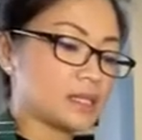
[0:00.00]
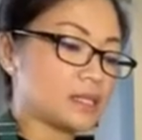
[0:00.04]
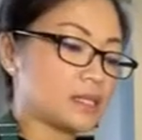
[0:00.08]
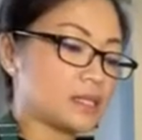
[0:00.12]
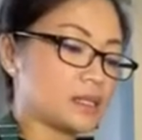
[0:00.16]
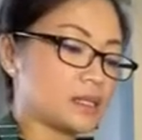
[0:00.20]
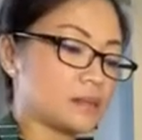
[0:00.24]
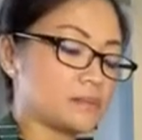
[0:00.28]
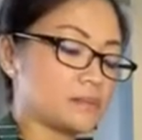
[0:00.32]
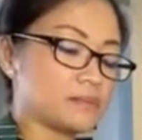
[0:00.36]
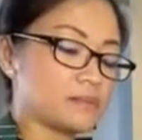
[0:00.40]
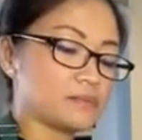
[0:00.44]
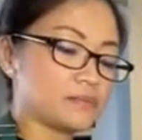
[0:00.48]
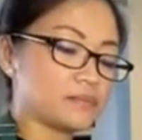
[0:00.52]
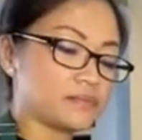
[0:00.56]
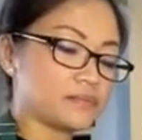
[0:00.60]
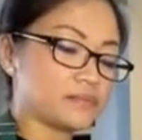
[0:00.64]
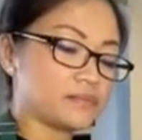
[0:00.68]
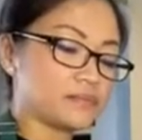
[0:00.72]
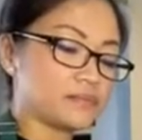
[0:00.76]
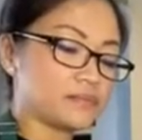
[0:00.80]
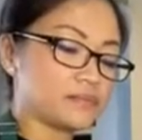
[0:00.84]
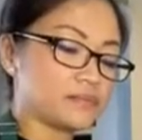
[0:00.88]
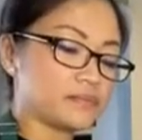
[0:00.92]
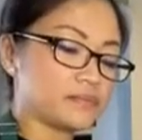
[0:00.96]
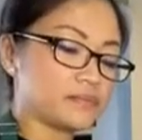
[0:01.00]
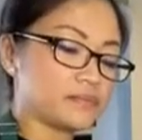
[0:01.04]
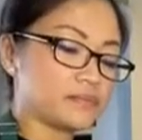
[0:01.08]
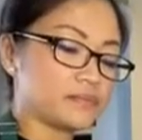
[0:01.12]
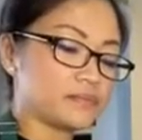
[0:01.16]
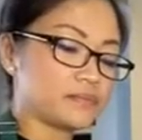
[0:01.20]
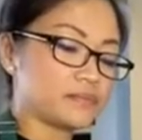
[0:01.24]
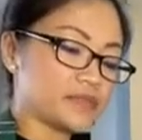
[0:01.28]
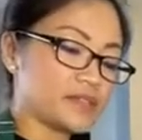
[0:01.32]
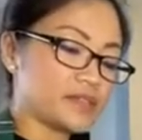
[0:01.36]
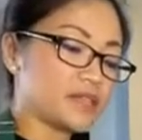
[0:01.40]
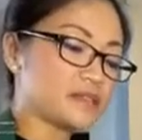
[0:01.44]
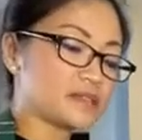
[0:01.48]
um,
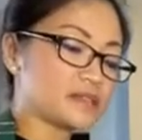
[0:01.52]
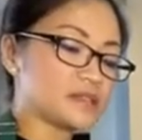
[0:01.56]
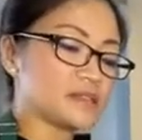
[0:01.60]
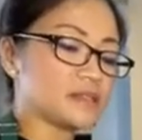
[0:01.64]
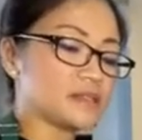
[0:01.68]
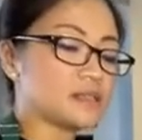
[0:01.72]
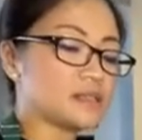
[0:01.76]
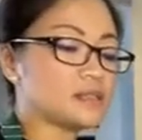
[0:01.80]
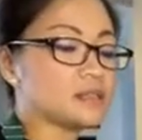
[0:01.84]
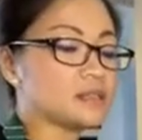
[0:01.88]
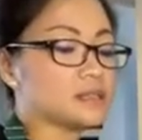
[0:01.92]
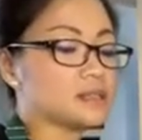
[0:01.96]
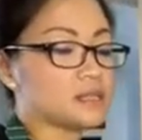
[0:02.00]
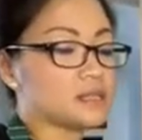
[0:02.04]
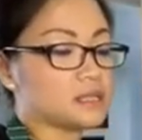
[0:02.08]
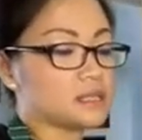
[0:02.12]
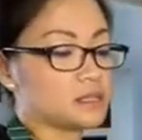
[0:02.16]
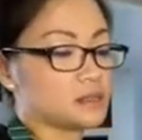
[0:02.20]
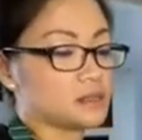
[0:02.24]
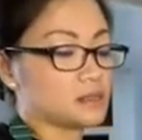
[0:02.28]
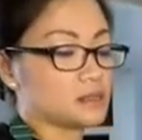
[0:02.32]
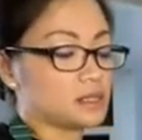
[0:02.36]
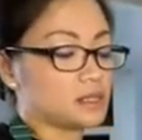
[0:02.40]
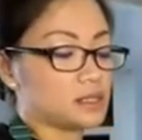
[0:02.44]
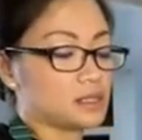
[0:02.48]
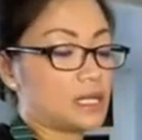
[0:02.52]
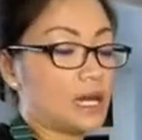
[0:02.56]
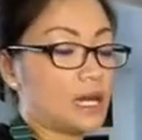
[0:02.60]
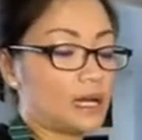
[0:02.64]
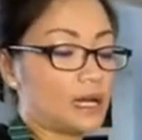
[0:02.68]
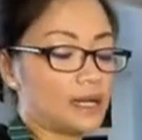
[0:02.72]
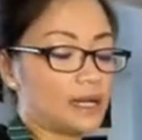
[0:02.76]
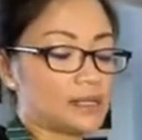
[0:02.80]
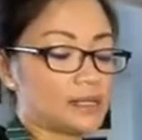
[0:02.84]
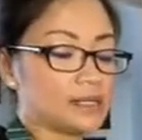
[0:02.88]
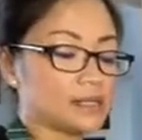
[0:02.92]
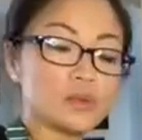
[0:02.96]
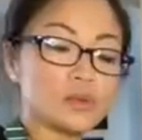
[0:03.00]
thicker and,
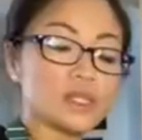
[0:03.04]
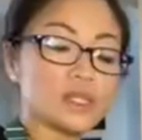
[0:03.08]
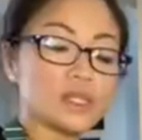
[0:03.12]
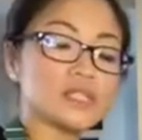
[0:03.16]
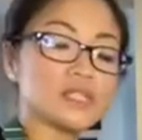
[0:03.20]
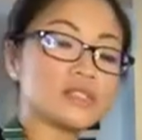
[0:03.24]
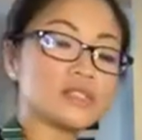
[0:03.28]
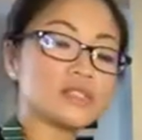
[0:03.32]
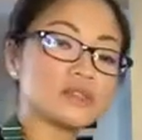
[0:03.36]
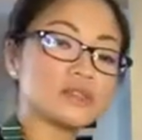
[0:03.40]
and higher.